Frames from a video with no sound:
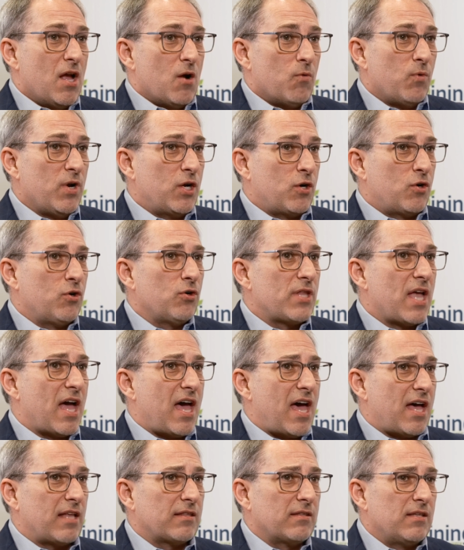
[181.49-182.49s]
We could
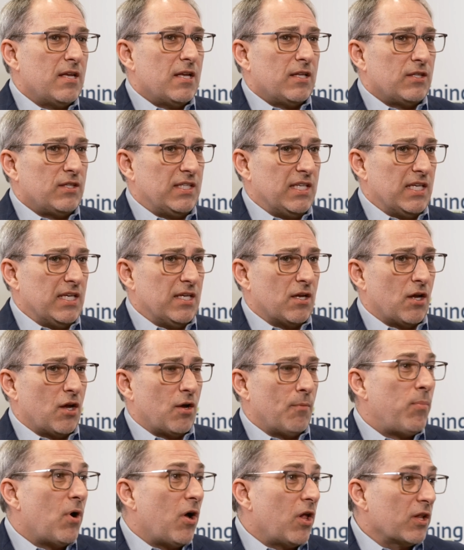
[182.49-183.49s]
have the
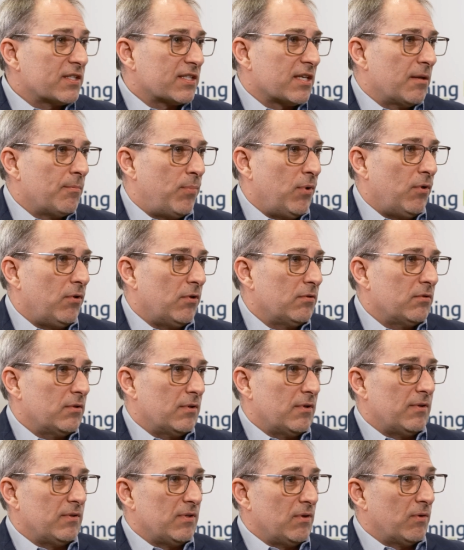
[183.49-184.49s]
uh, bulk sample,
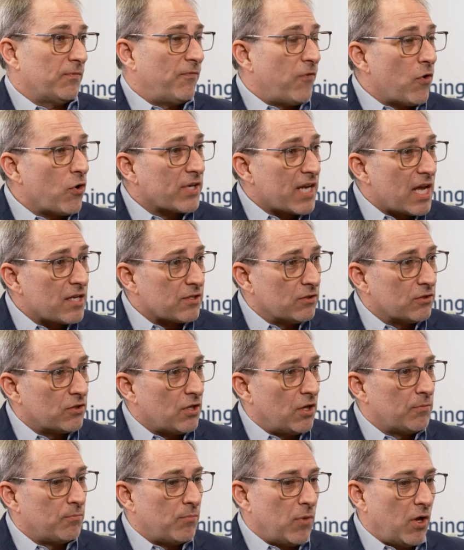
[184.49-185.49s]
the 4,000
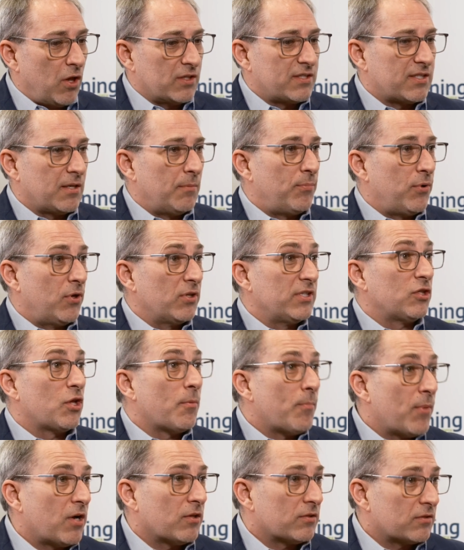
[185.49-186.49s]
ton bulk sample in
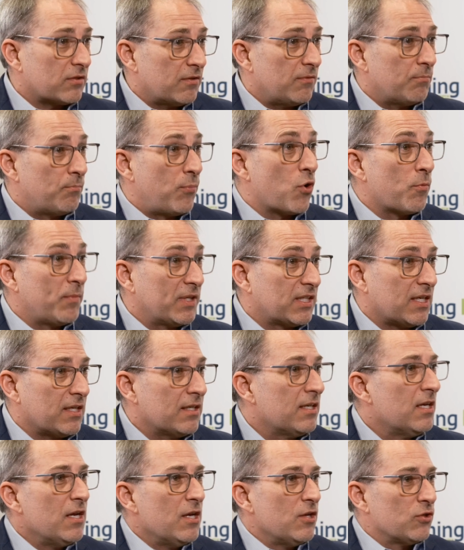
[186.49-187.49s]
a month,
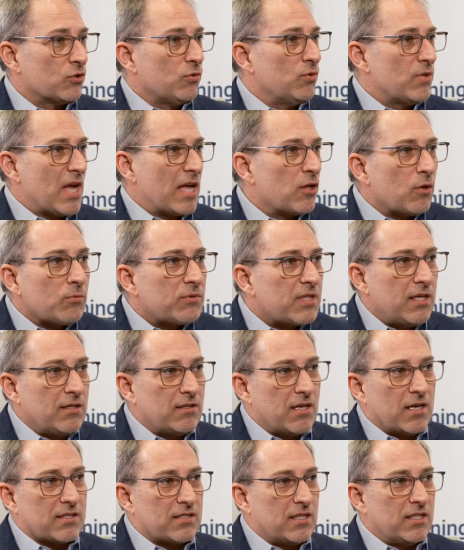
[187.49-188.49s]
permitting. So I don't
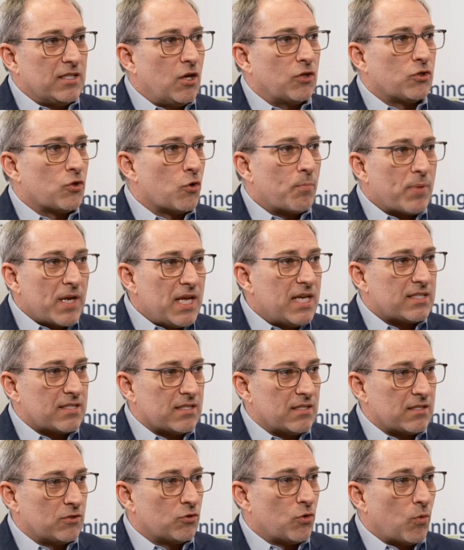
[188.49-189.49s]
think there's any other
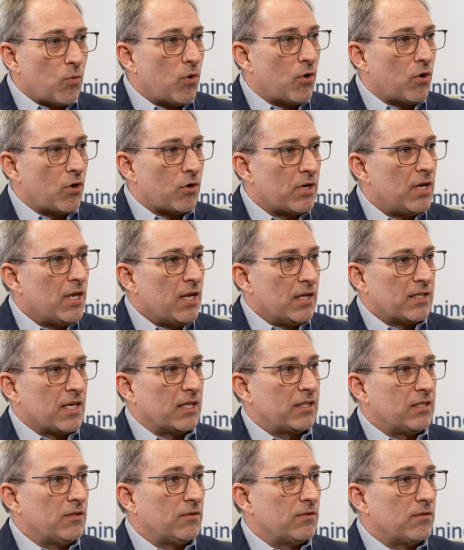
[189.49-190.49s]
places in the world
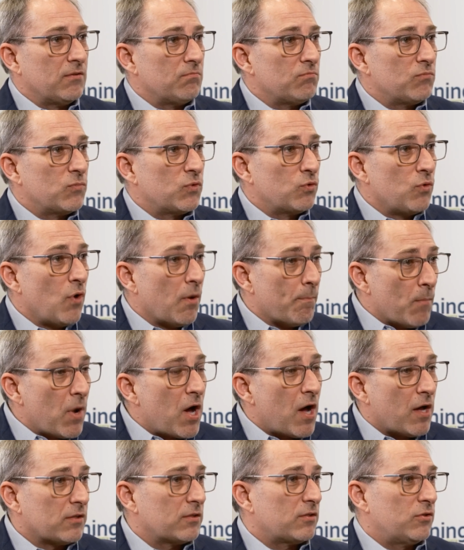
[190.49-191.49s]
that in a
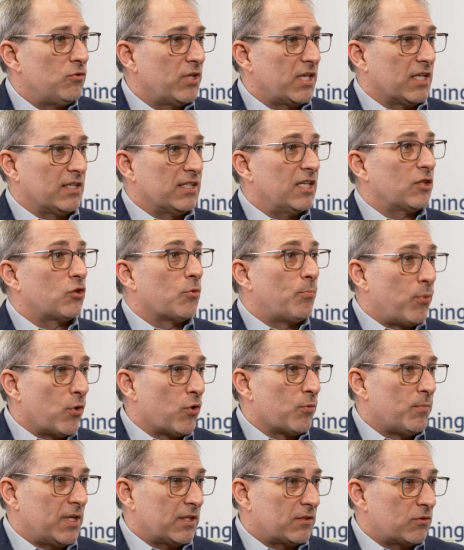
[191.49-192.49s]
month you can get a
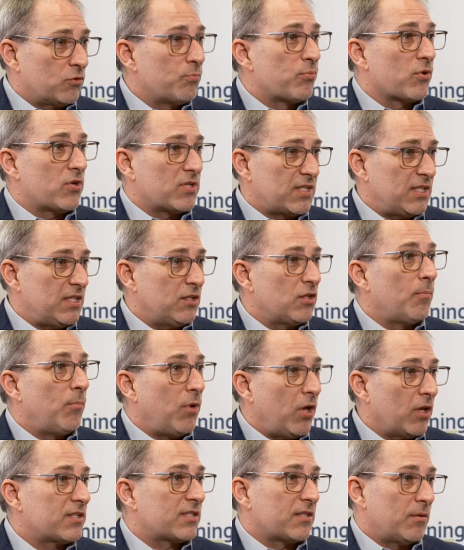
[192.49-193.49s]
permit to proceed the
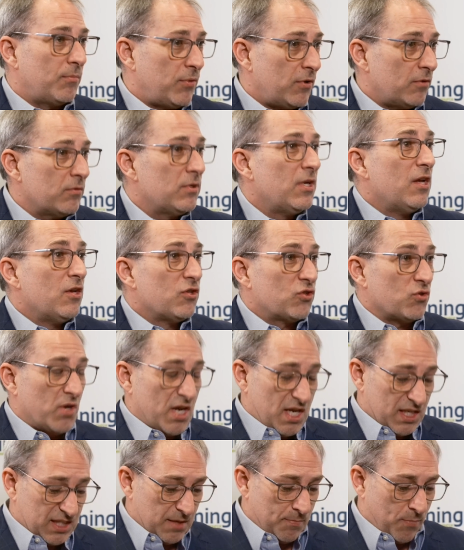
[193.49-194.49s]
bulk sample. So
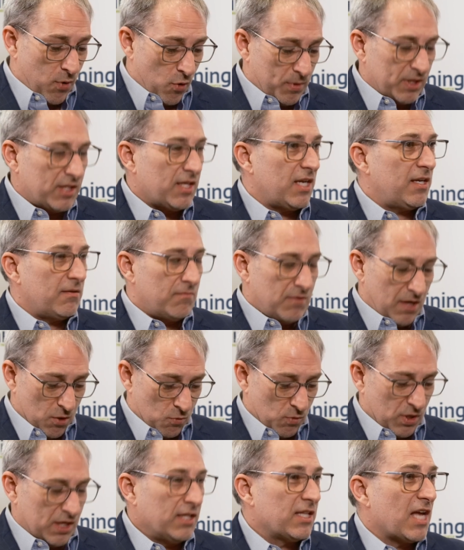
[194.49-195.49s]
easy permitting,
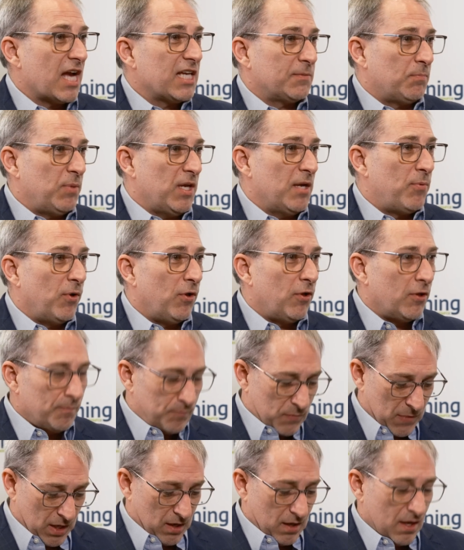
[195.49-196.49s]
really nice
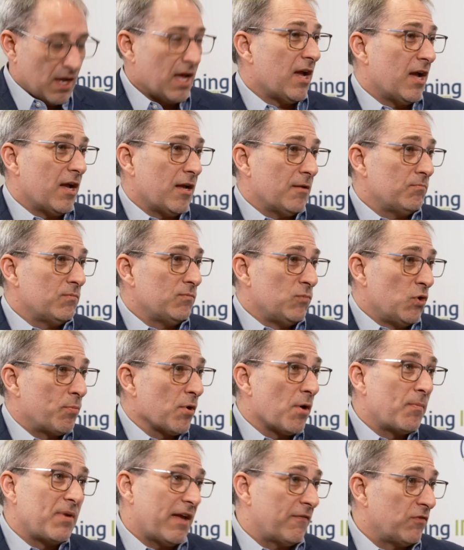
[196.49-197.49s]
people. And you
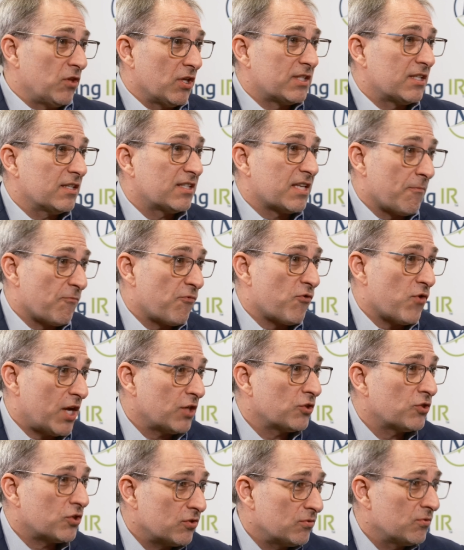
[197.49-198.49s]
probably have noticed I'm
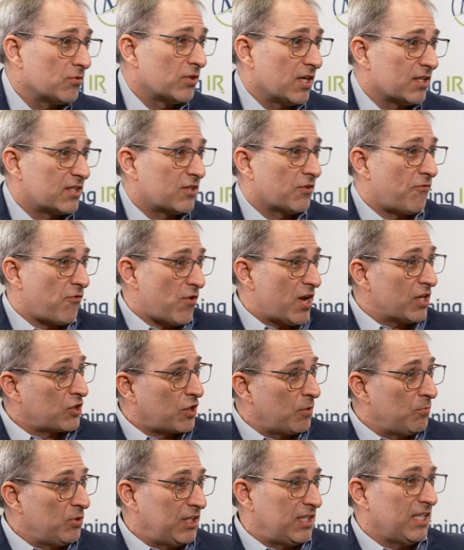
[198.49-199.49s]
French. So there's a French
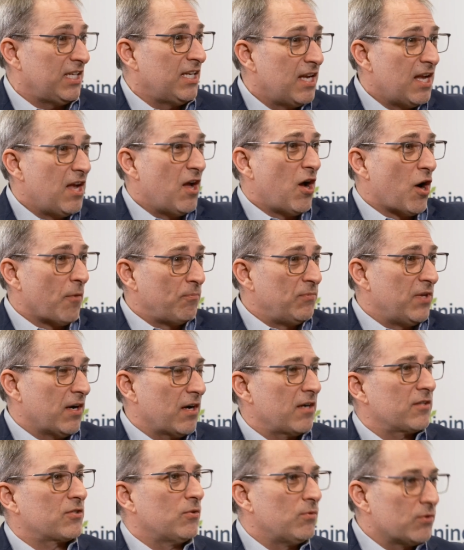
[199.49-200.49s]
community up
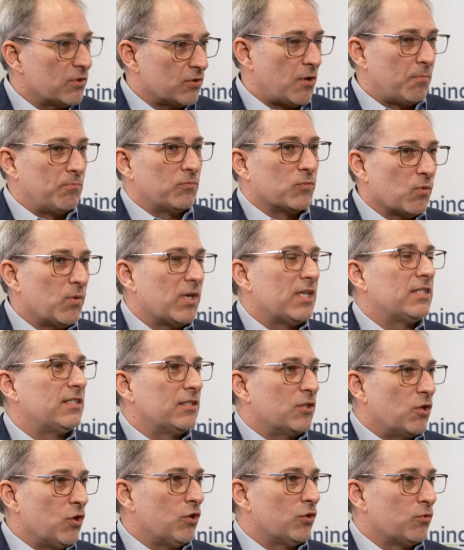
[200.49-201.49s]
there. So it's, um, it's
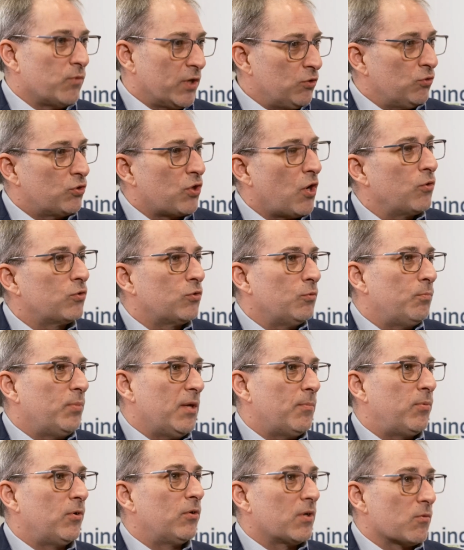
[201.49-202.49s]
good when you talk to
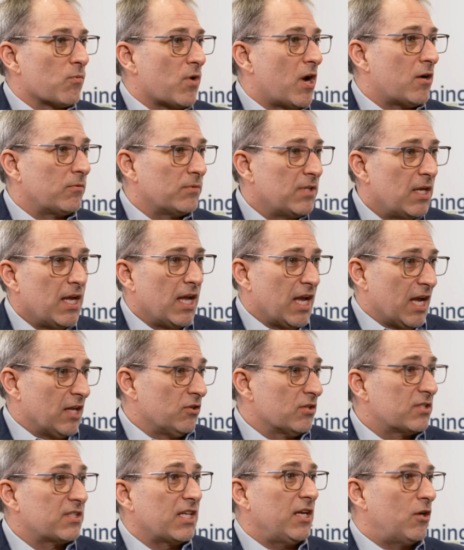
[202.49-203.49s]
people around
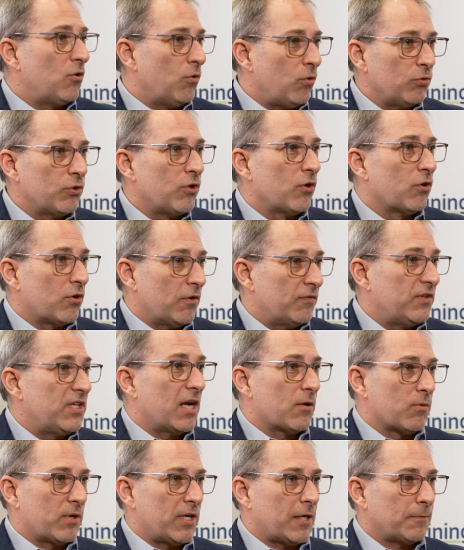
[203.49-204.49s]
and the stakeholder of
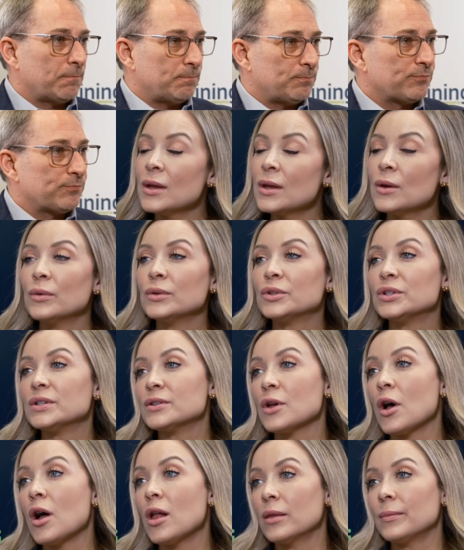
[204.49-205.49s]
the area which
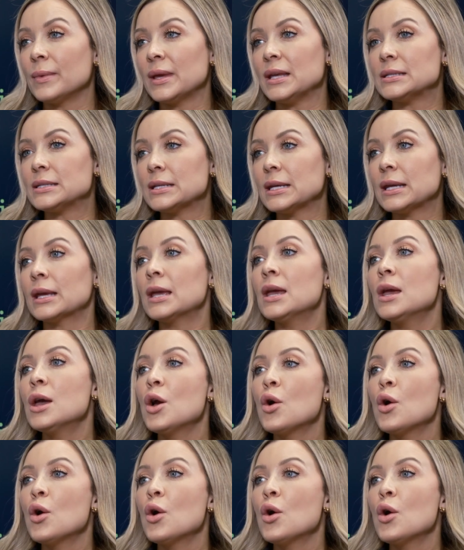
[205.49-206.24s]
is all amazing.